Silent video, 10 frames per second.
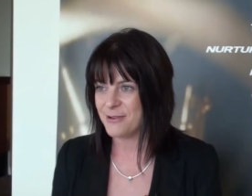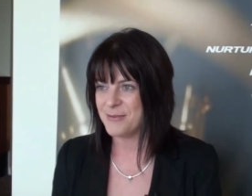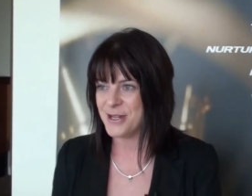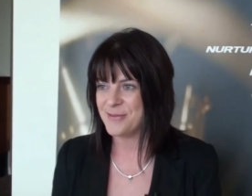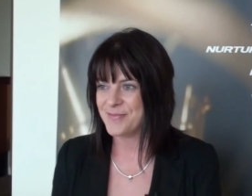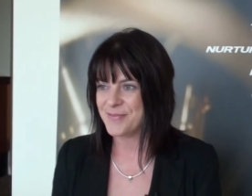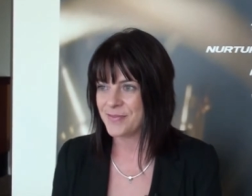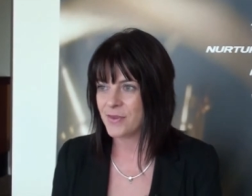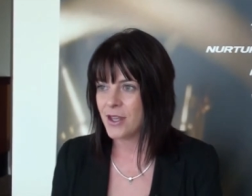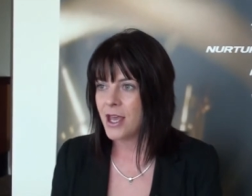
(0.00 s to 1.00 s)
Where can they you.
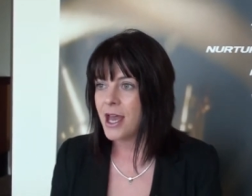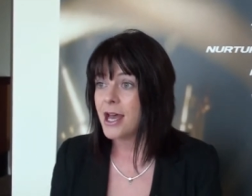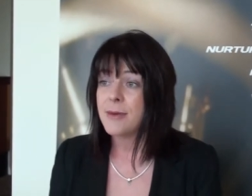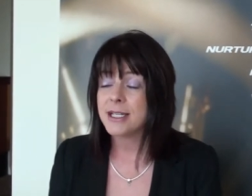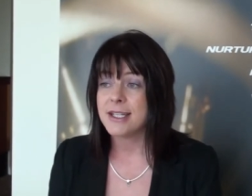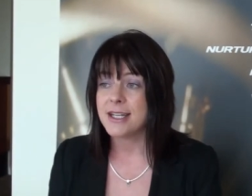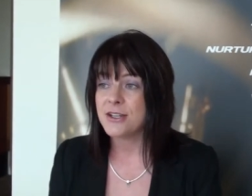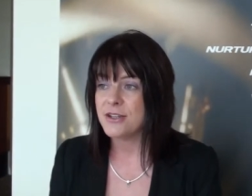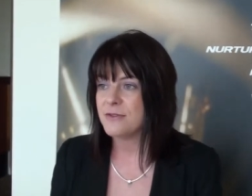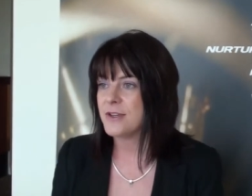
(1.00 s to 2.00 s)
contact you? Um, at
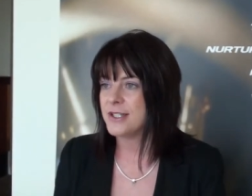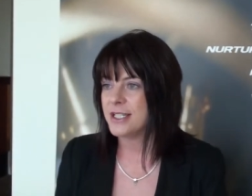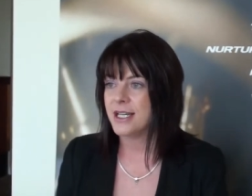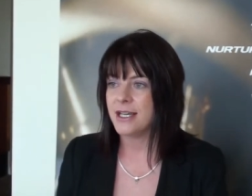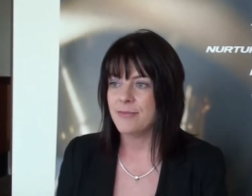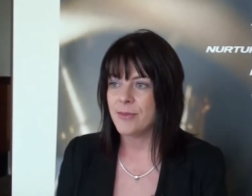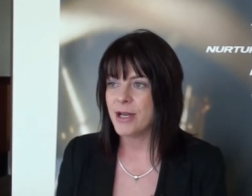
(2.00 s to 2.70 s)
Deakin University.